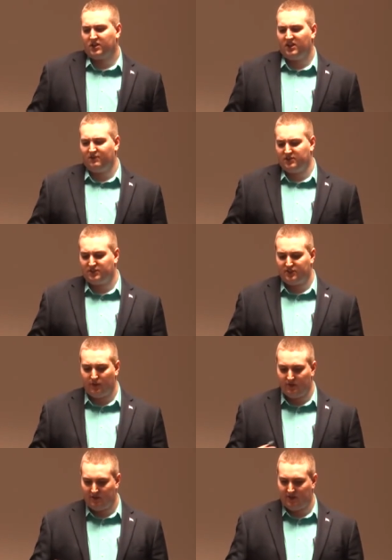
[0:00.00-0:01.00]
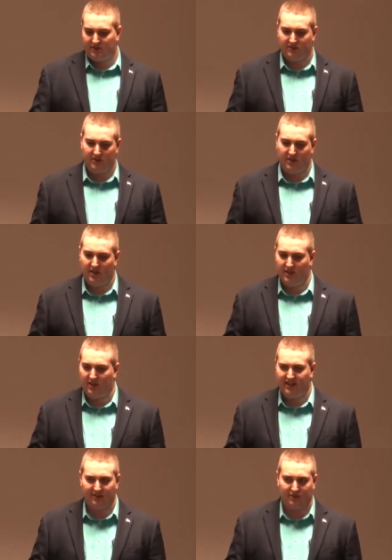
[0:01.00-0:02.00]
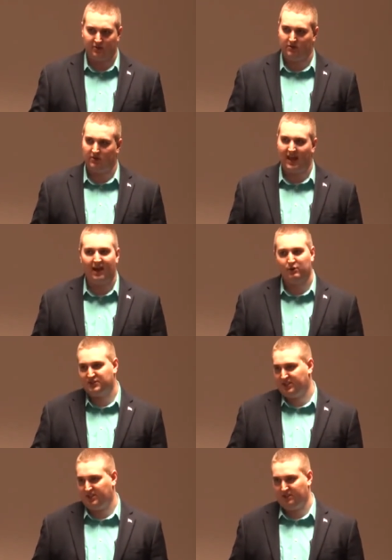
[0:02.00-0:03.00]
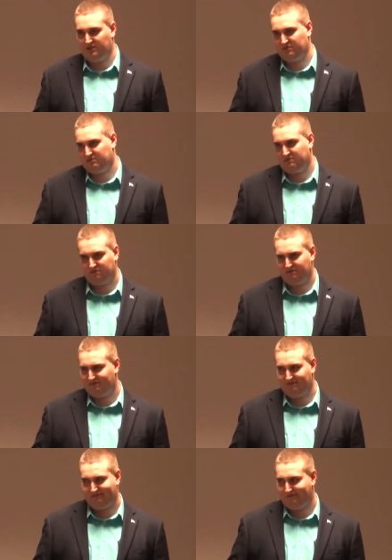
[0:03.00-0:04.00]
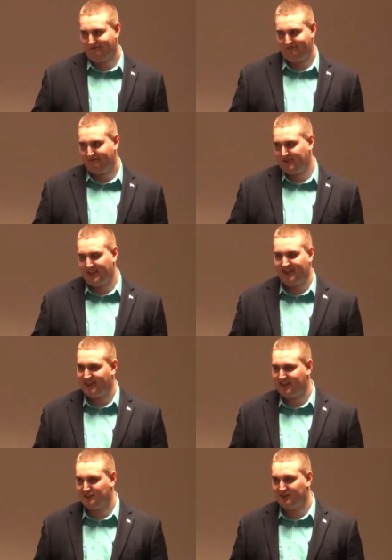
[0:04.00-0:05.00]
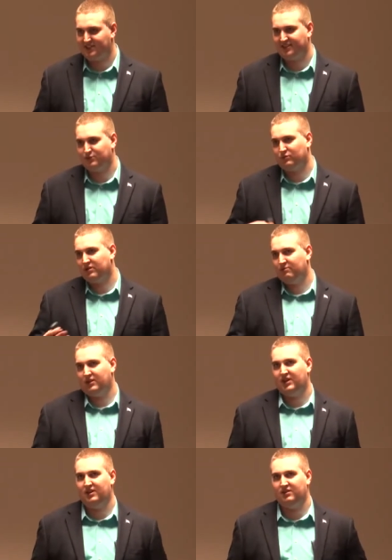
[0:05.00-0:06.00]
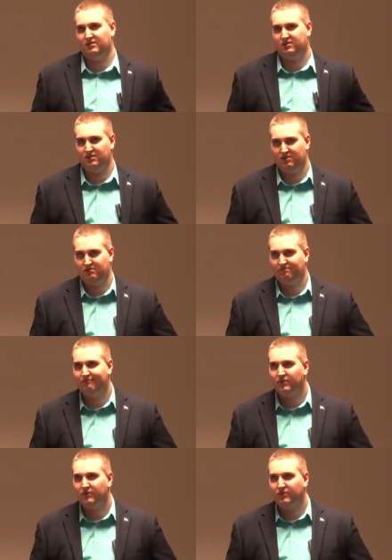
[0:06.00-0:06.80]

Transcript: kind of a student and intern housing thing. I guess you could say it's run by the